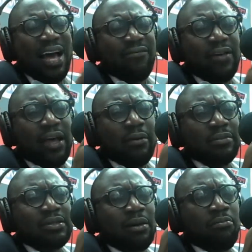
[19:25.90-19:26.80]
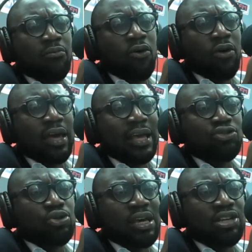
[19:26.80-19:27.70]
have some more
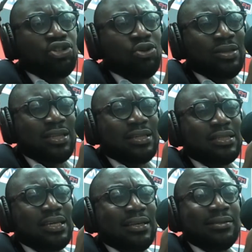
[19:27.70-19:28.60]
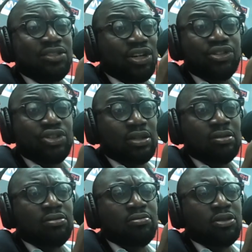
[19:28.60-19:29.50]
education on this
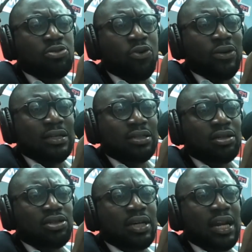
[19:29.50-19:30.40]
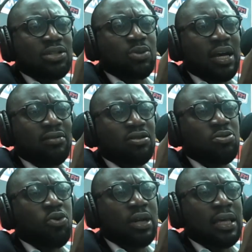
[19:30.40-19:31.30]
small injunction class we had
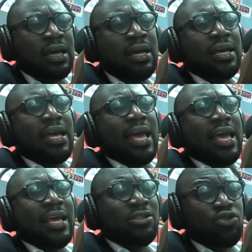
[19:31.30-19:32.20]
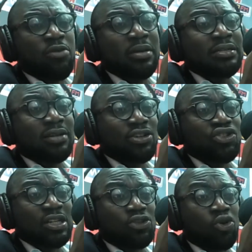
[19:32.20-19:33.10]
this morning. Interim
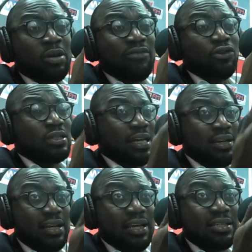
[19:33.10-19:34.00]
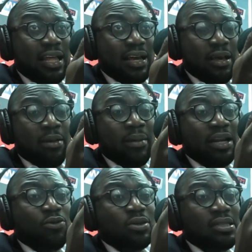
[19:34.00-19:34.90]
injunction is normally for 10 days, like
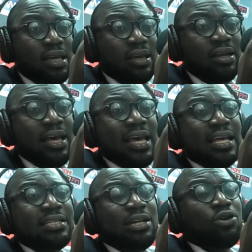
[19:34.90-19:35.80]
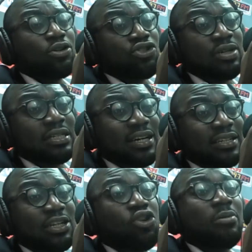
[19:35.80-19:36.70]
Malik was saying. Interlocutory
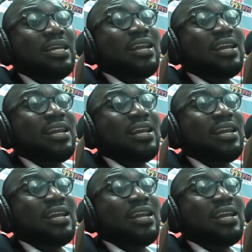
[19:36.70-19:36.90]
injunction normally